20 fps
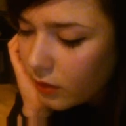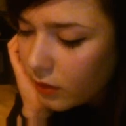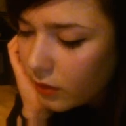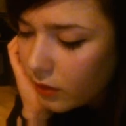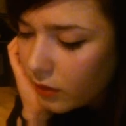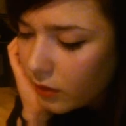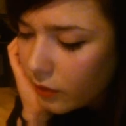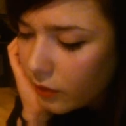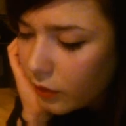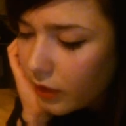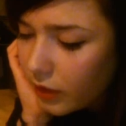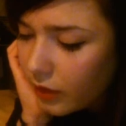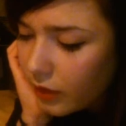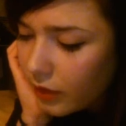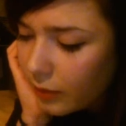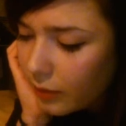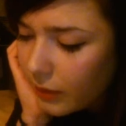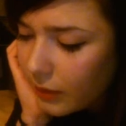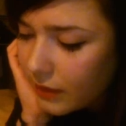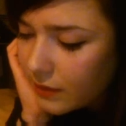"Forgive
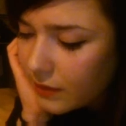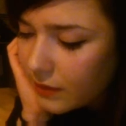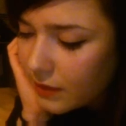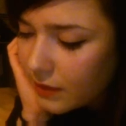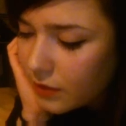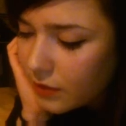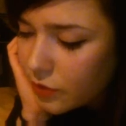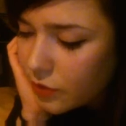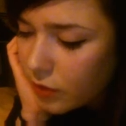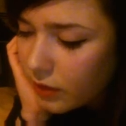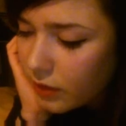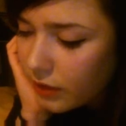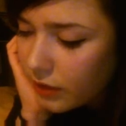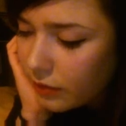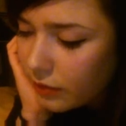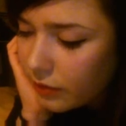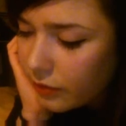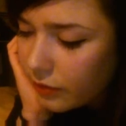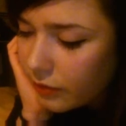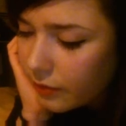me," said
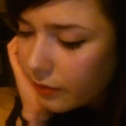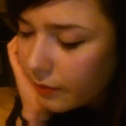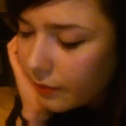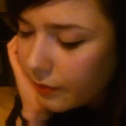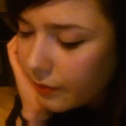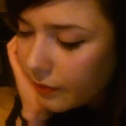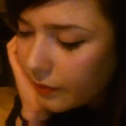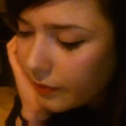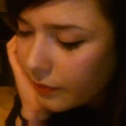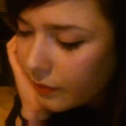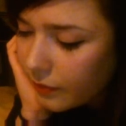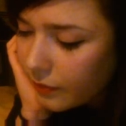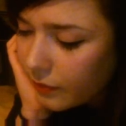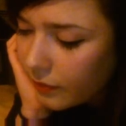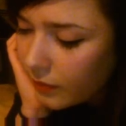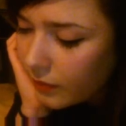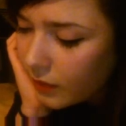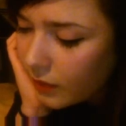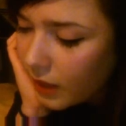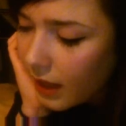Jean-Yves.
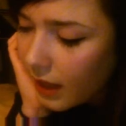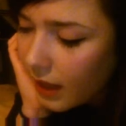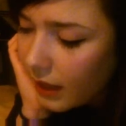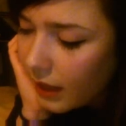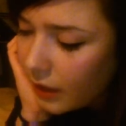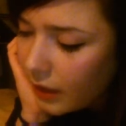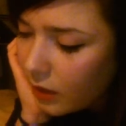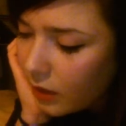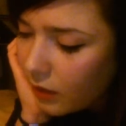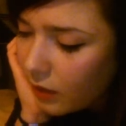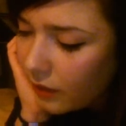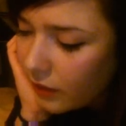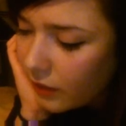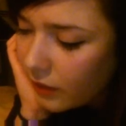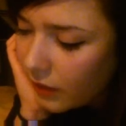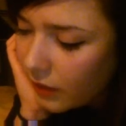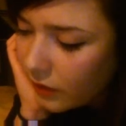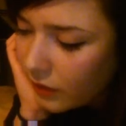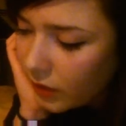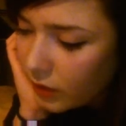"I know I've
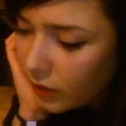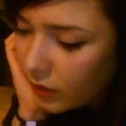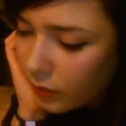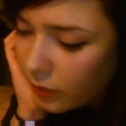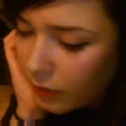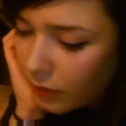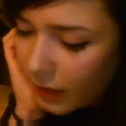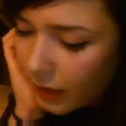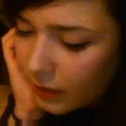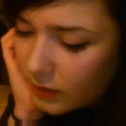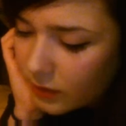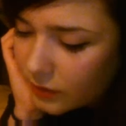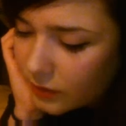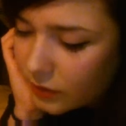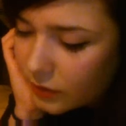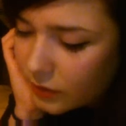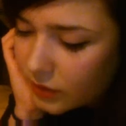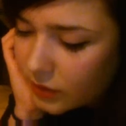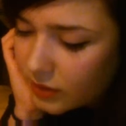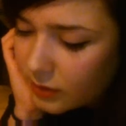given you grounds
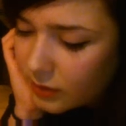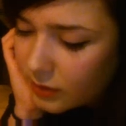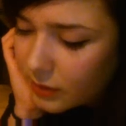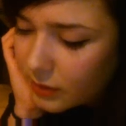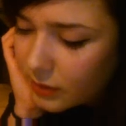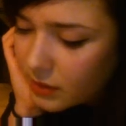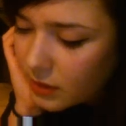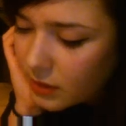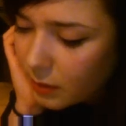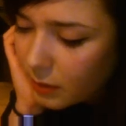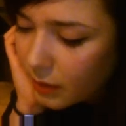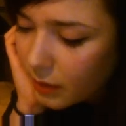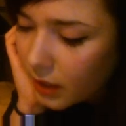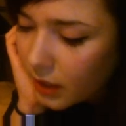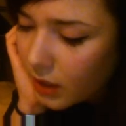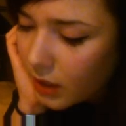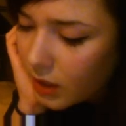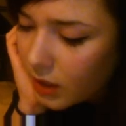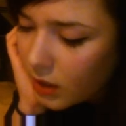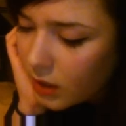for dismissing me,
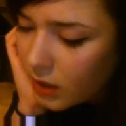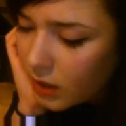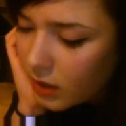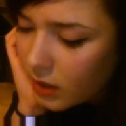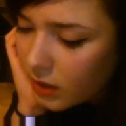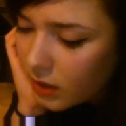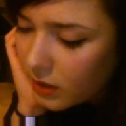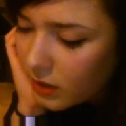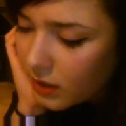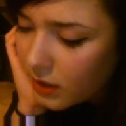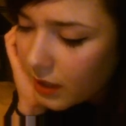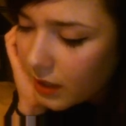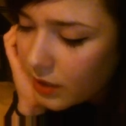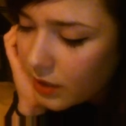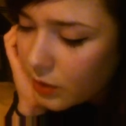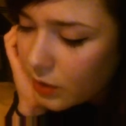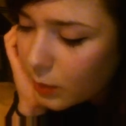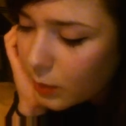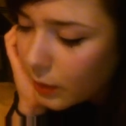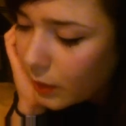that I
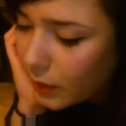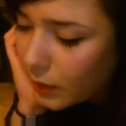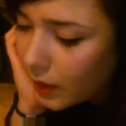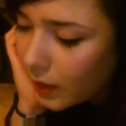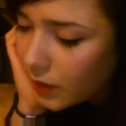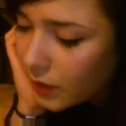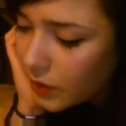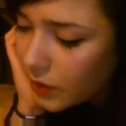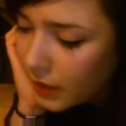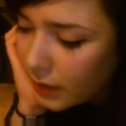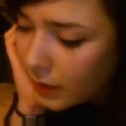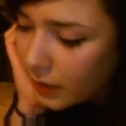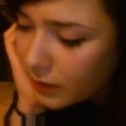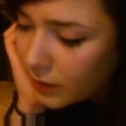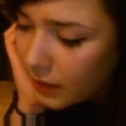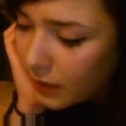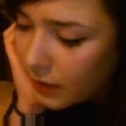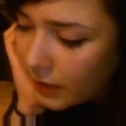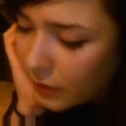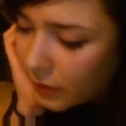should be crouching
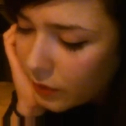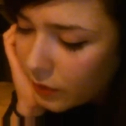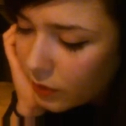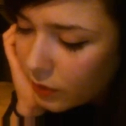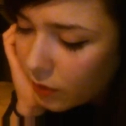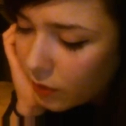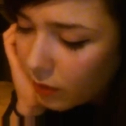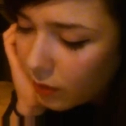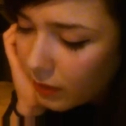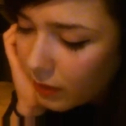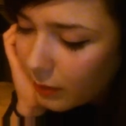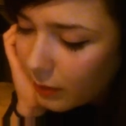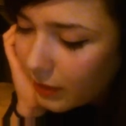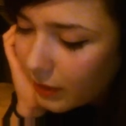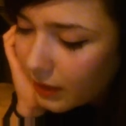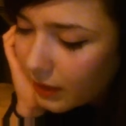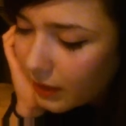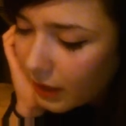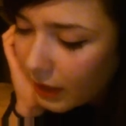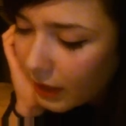outside your door at
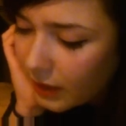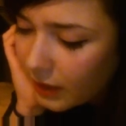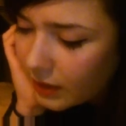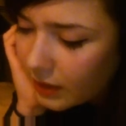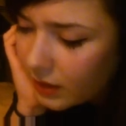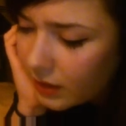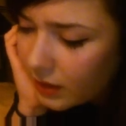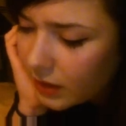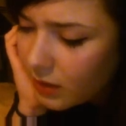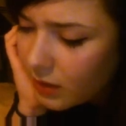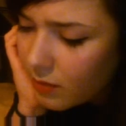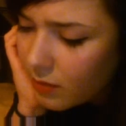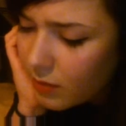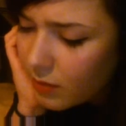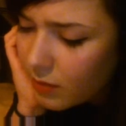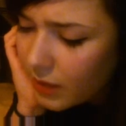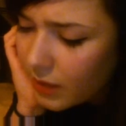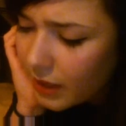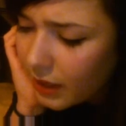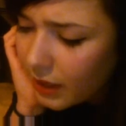midnight,
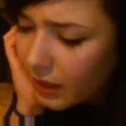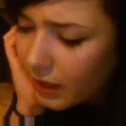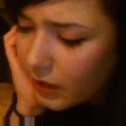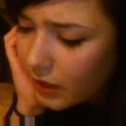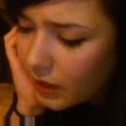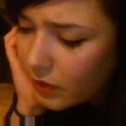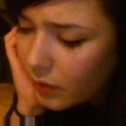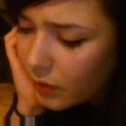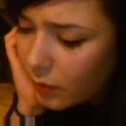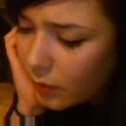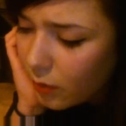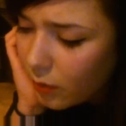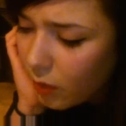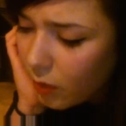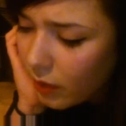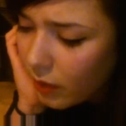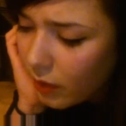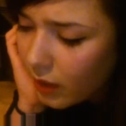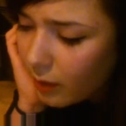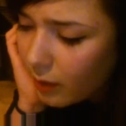but I heard you
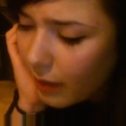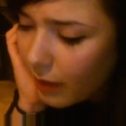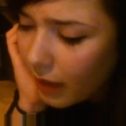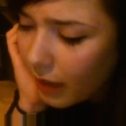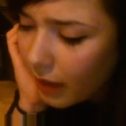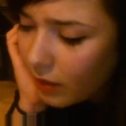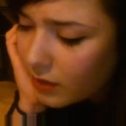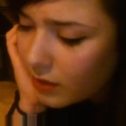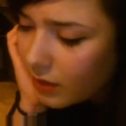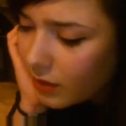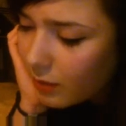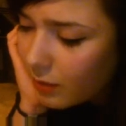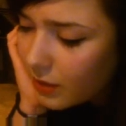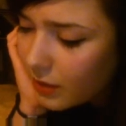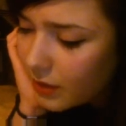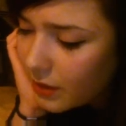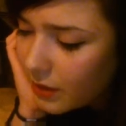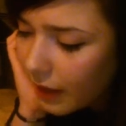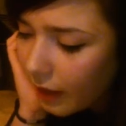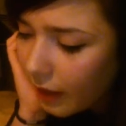walking about, up
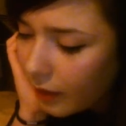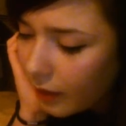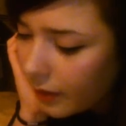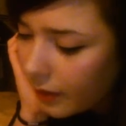and down.